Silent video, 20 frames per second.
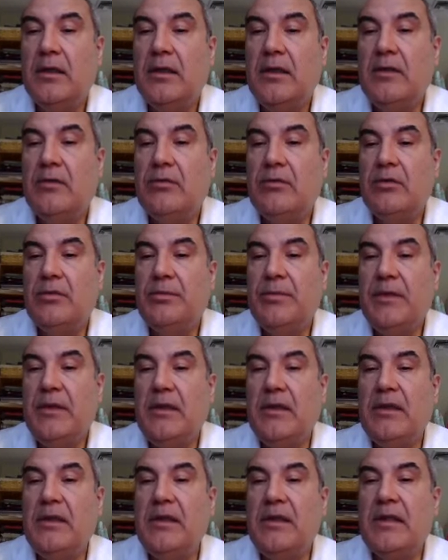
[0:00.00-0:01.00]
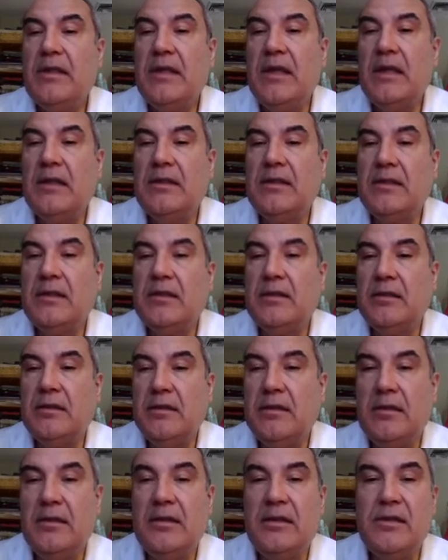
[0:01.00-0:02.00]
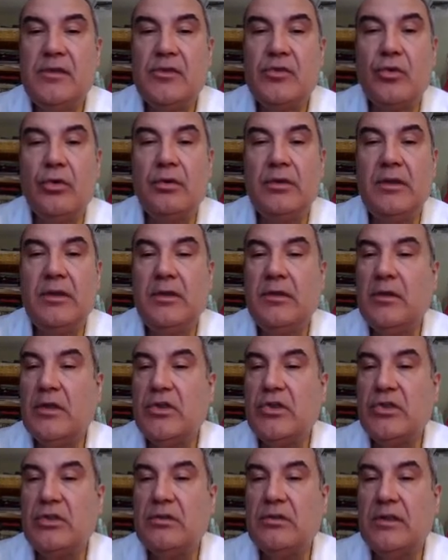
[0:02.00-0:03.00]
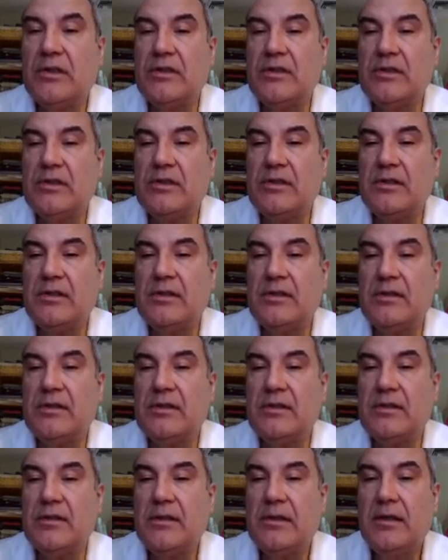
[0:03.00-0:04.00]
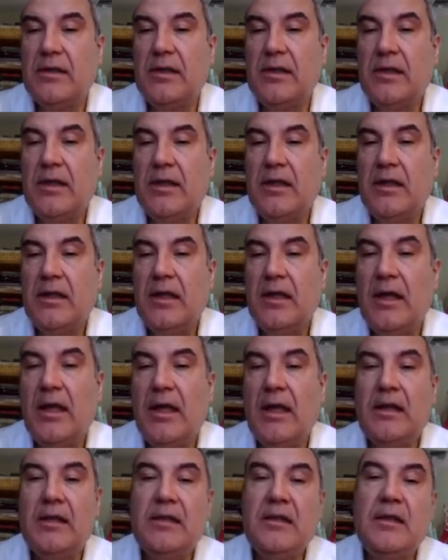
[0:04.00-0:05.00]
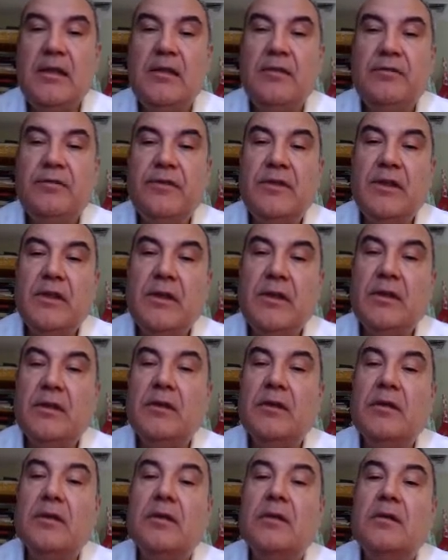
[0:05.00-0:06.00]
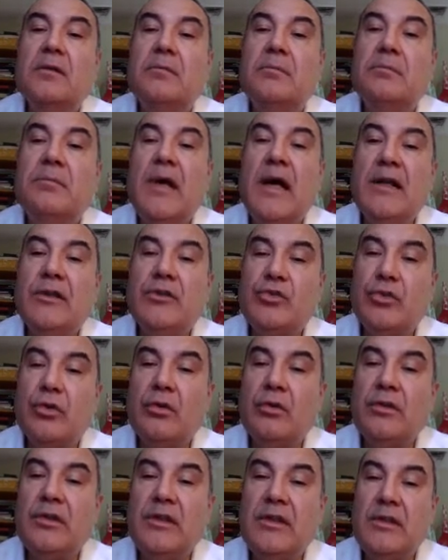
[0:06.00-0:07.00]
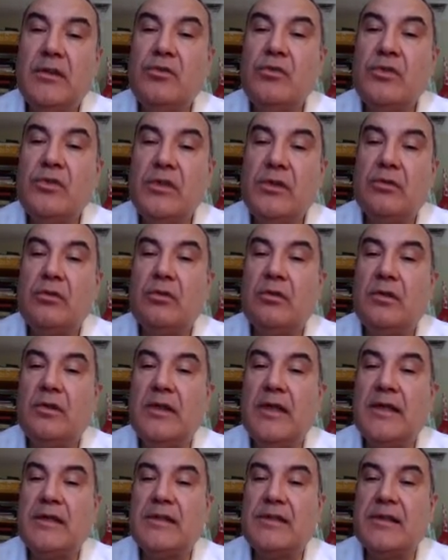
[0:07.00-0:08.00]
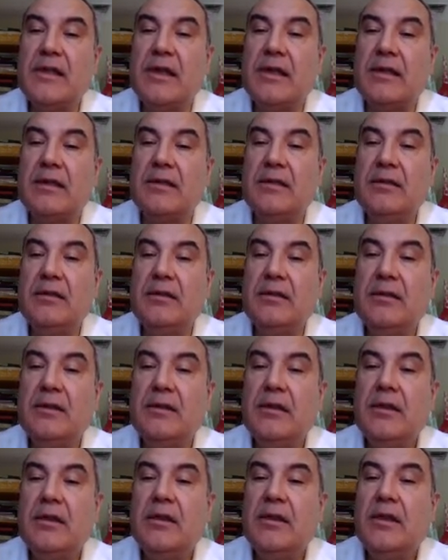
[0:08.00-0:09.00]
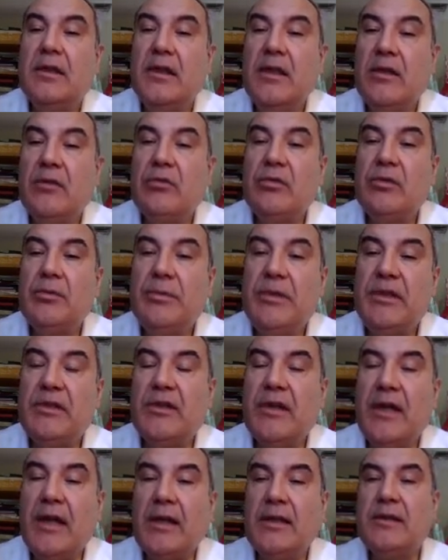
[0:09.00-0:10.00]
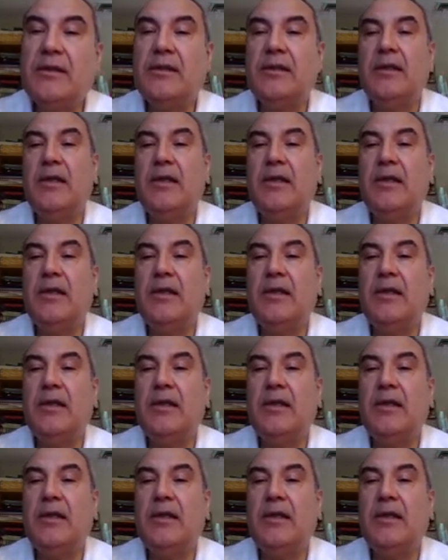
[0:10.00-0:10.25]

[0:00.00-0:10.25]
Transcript: it will be indicated in these continuation registers. And if the match continues into the next cycle, it will be tracked